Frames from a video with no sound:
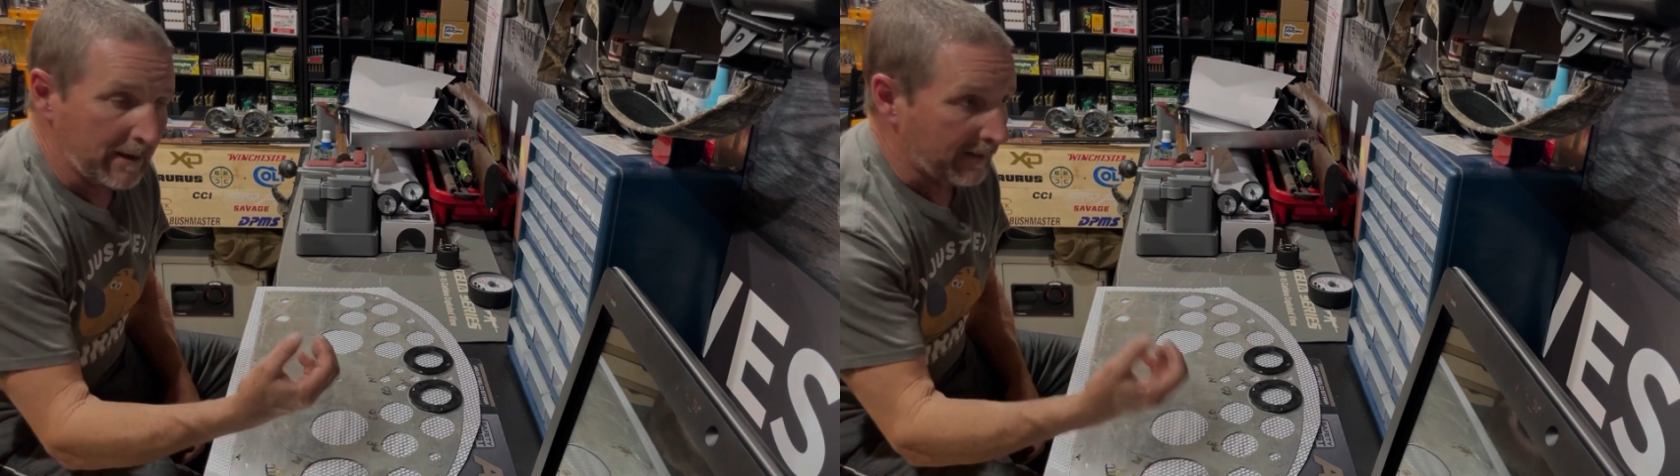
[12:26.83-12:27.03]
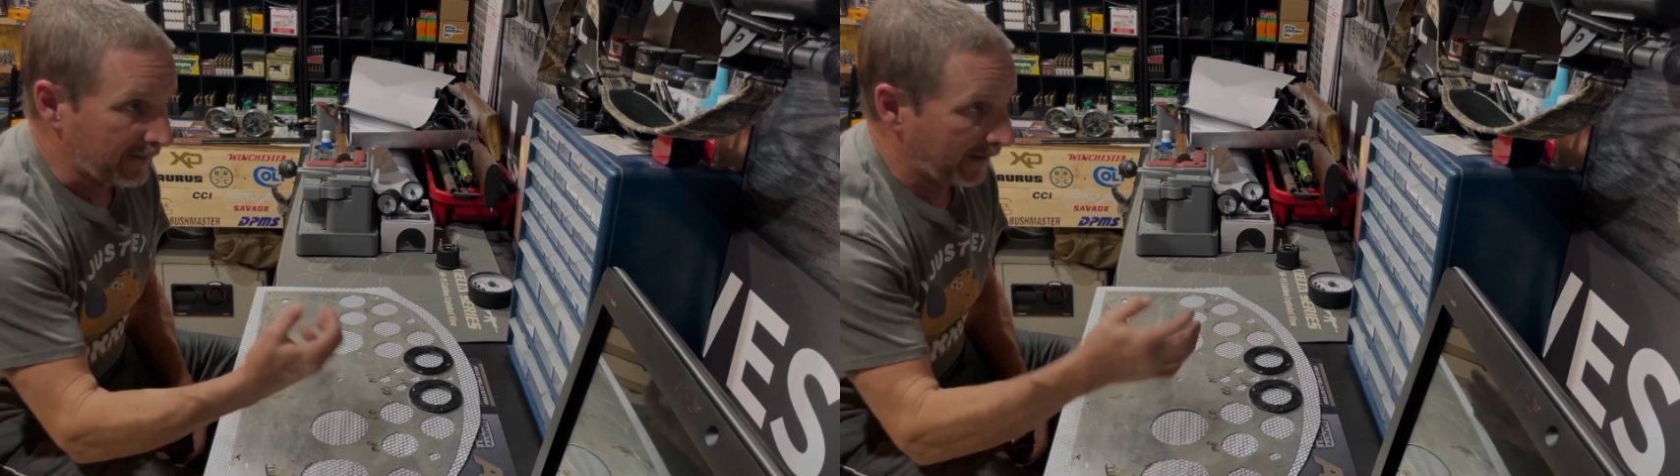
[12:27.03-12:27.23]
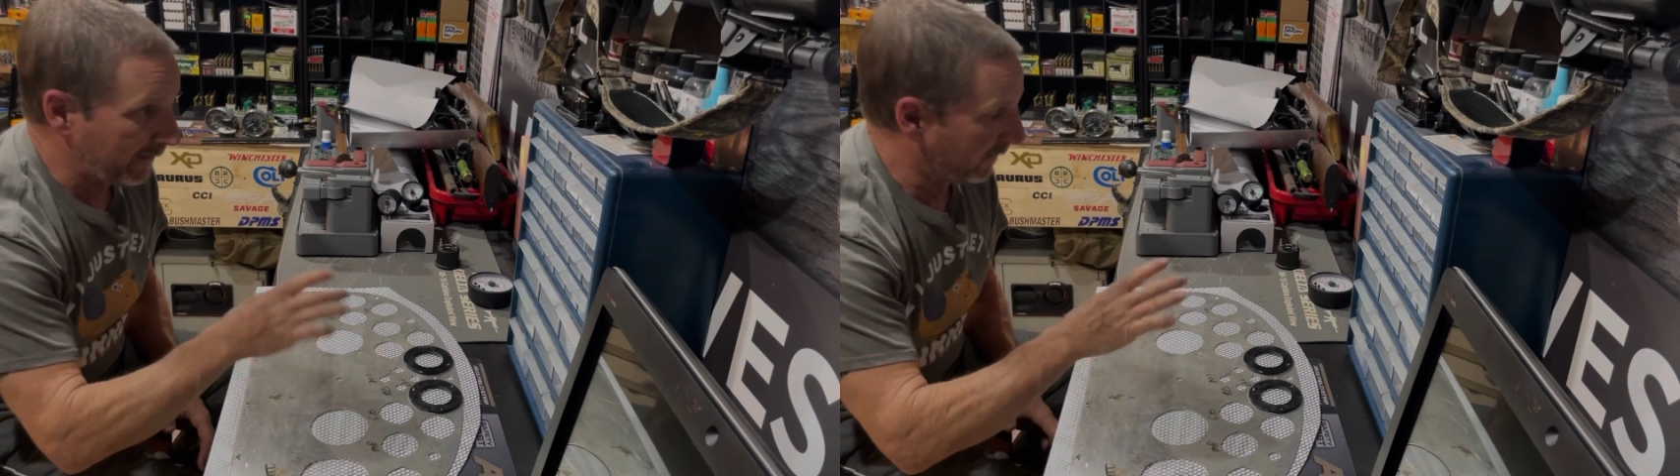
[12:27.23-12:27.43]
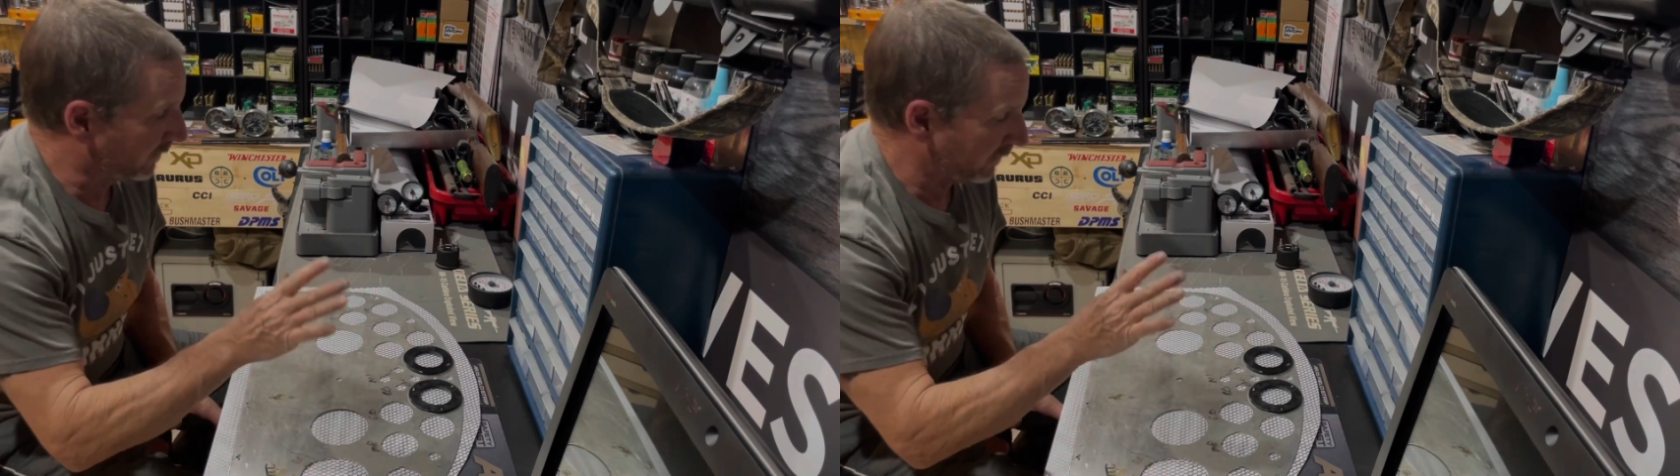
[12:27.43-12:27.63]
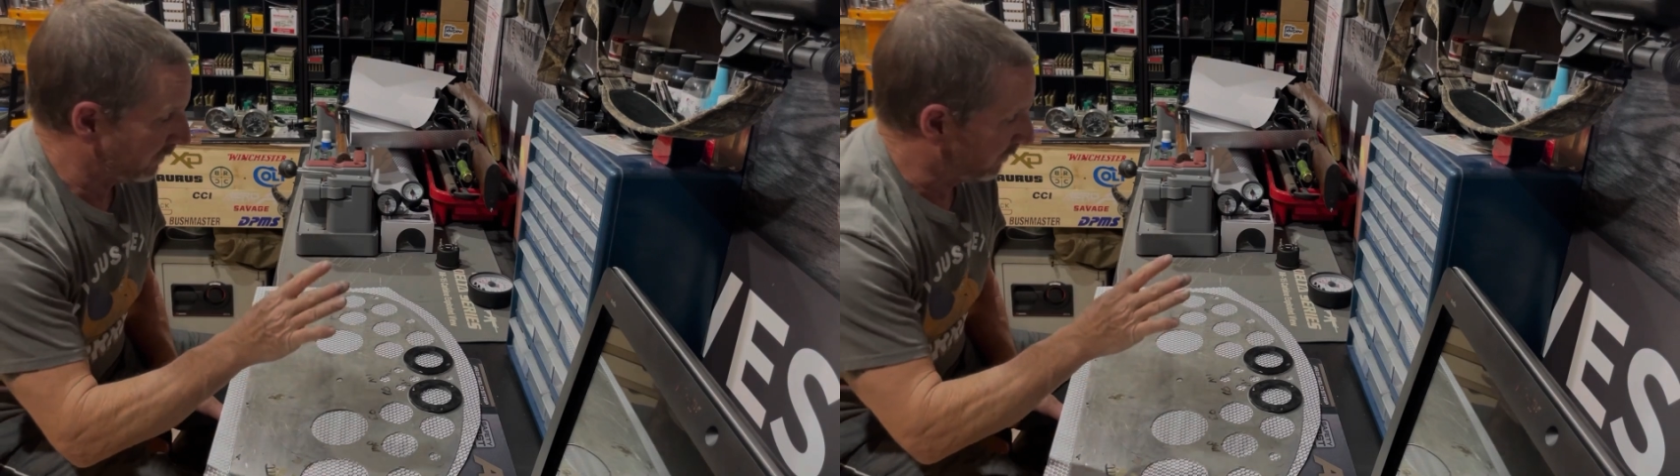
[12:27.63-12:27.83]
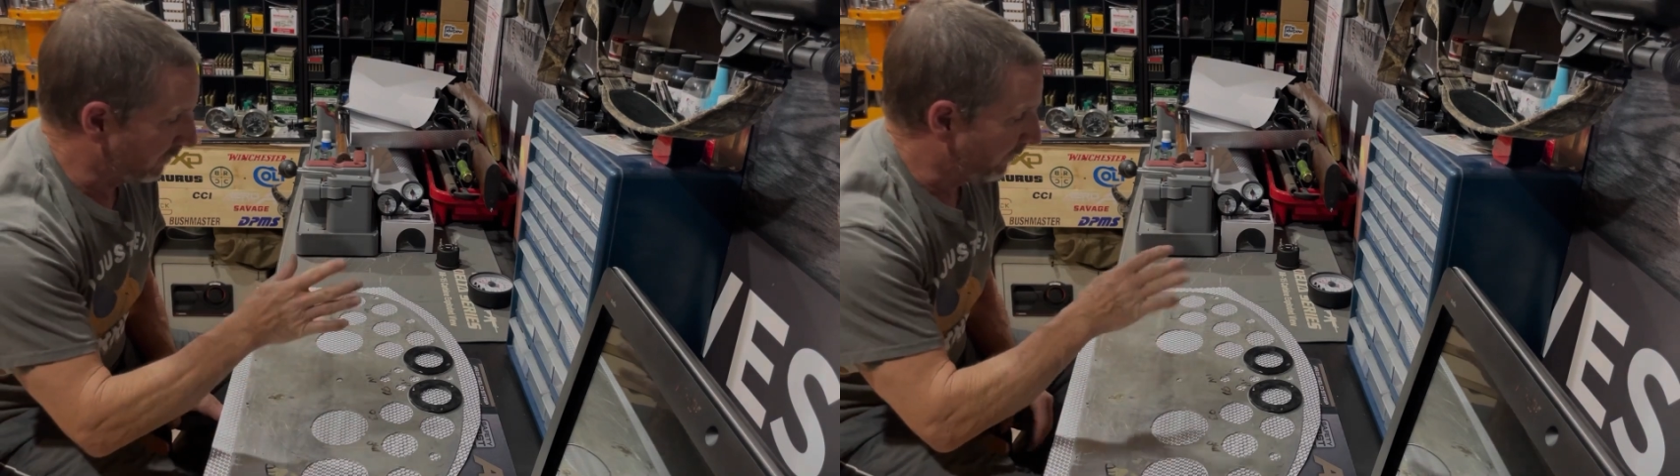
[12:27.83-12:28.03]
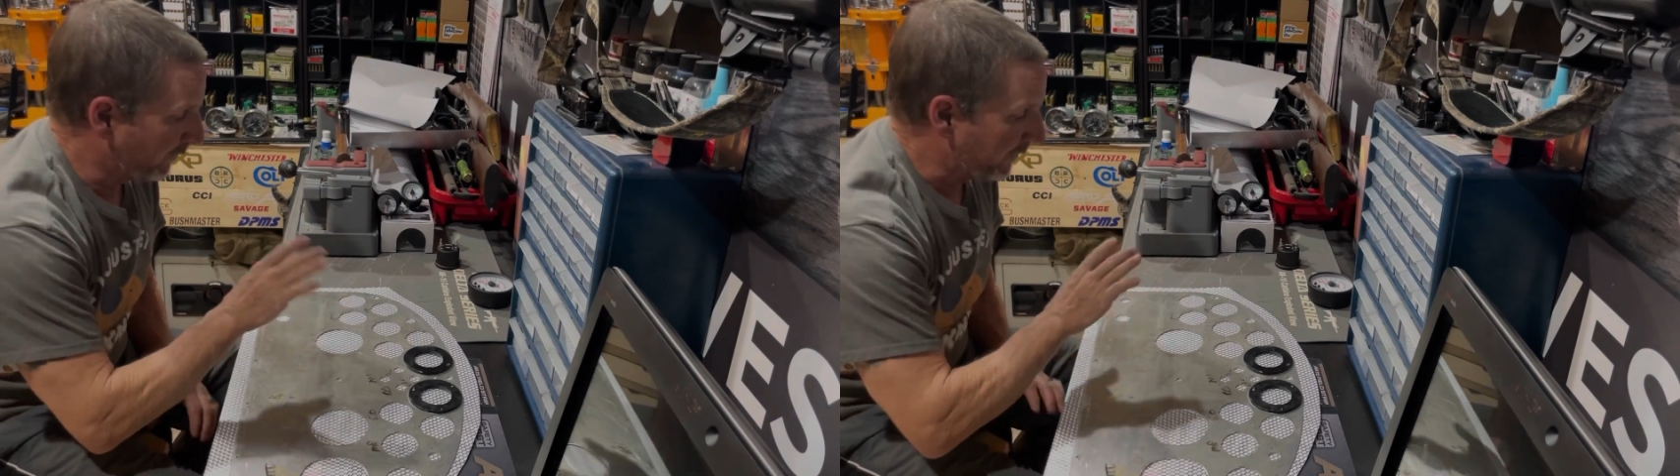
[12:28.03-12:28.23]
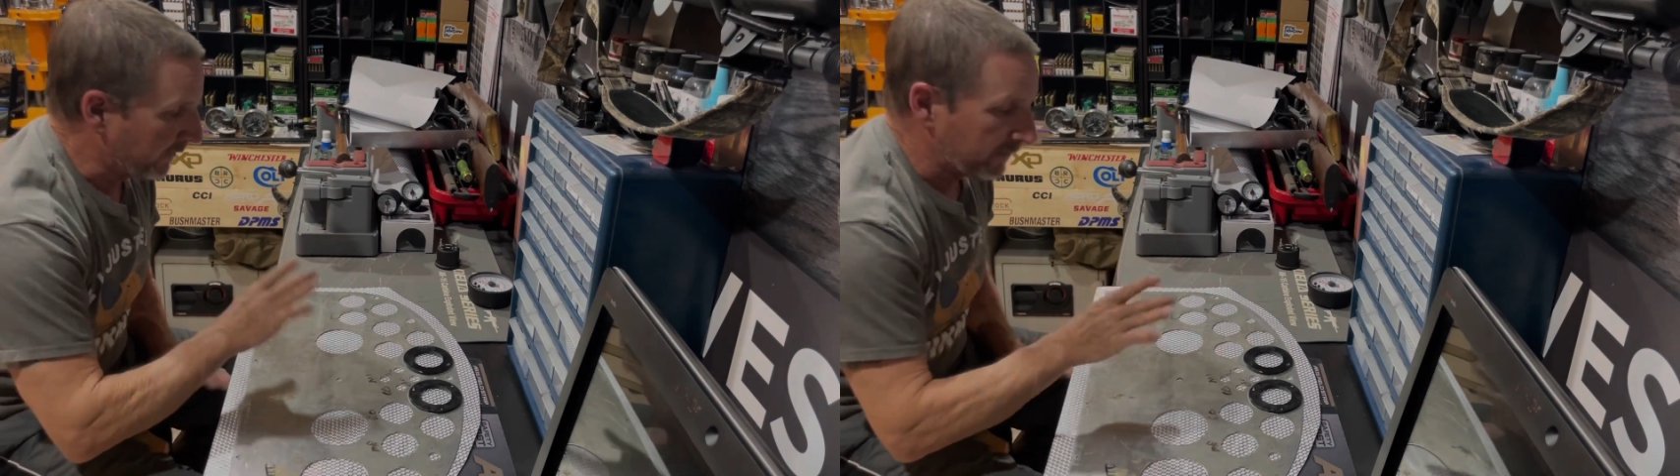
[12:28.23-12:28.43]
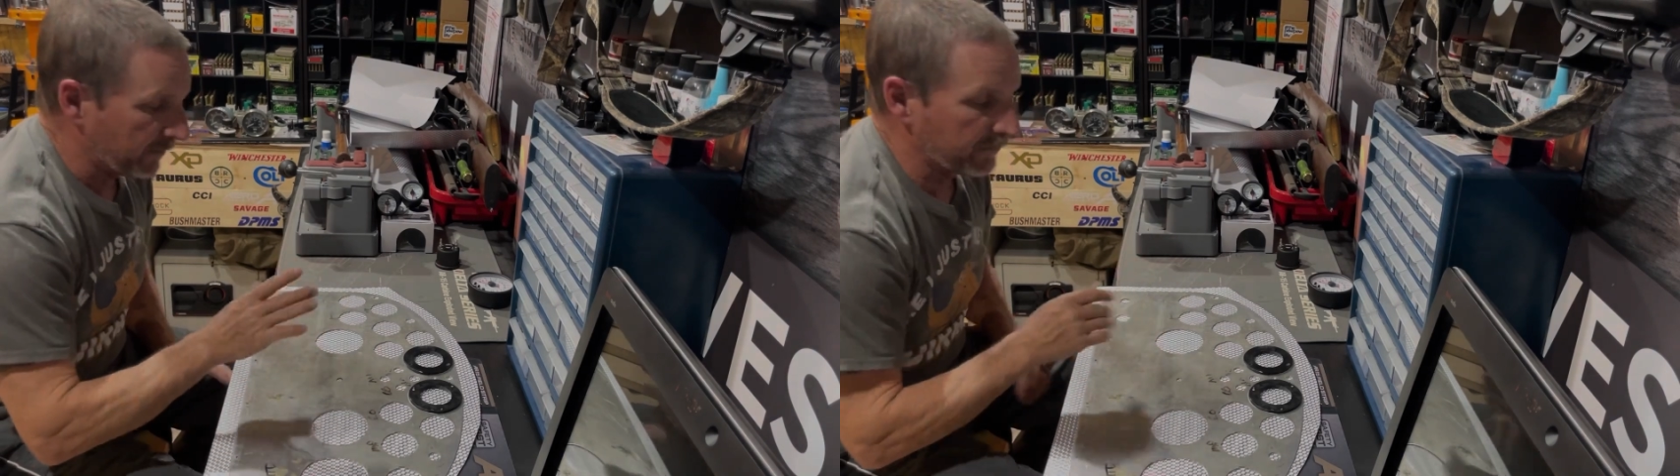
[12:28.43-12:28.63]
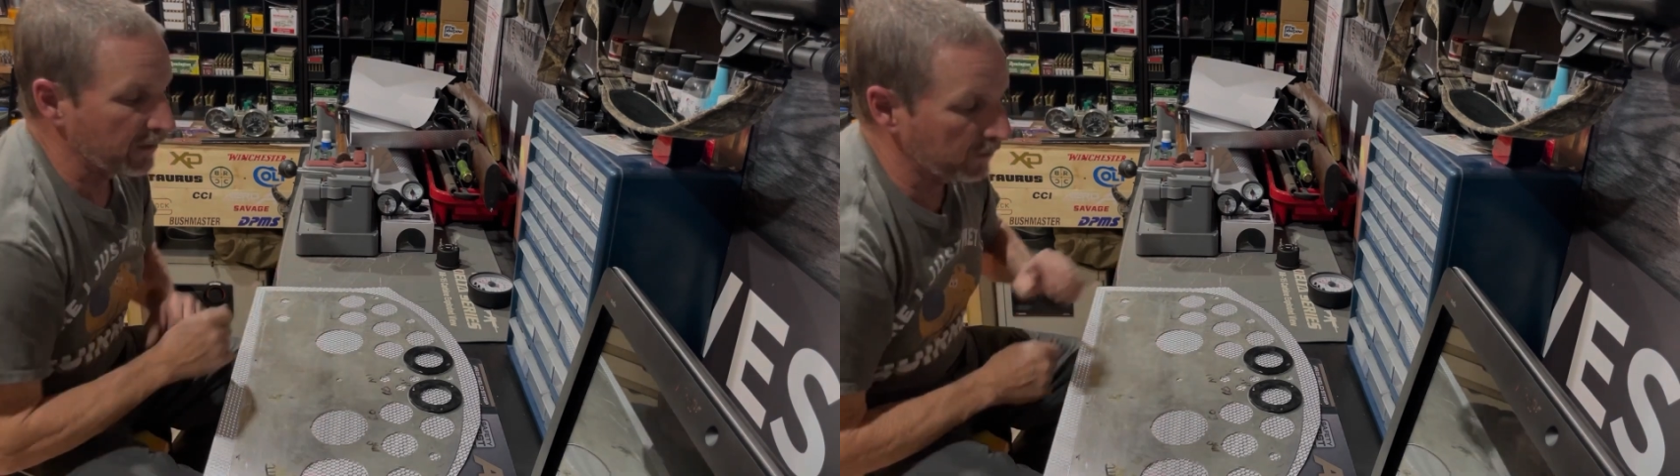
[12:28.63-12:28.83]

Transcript: there's no